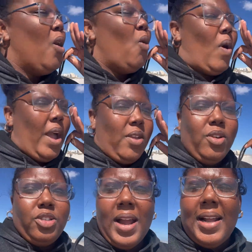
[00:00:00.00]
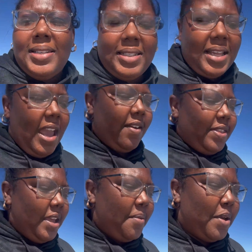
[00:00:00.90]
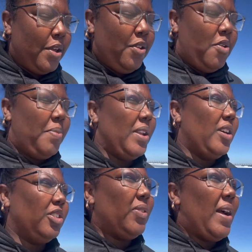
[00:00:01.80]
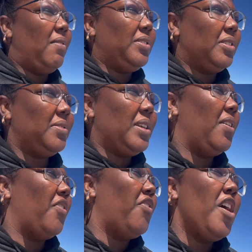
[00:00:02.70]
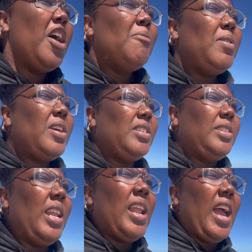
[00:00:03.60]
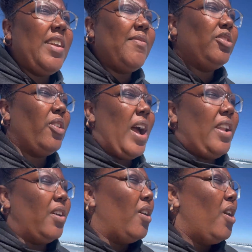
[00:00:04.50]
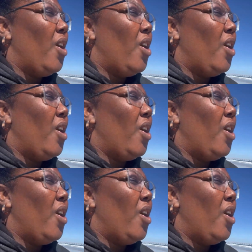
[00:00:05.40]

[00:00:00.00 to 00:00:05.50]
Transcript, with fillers: while you're trying to save them, you've been drowned yourself because they're not even trying to